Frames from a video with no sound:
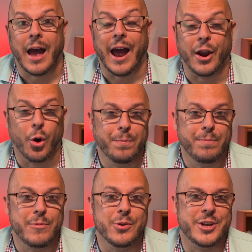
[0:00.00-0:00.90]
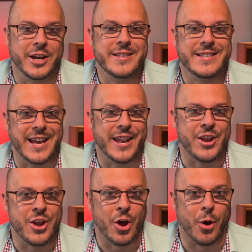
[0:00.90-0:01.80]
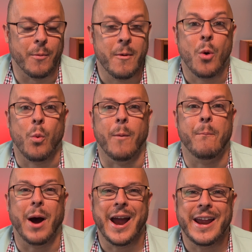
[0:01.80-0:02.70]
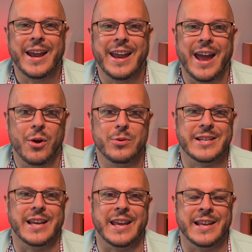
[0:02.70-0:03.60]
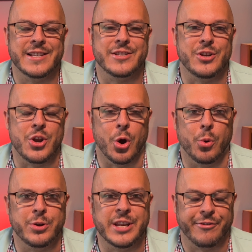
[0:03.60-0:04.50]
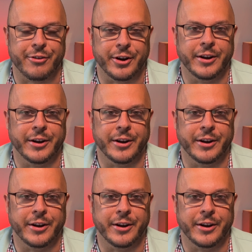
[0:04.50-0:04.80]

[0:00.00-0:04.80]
I hope you just said no. Well, buying a house is no different.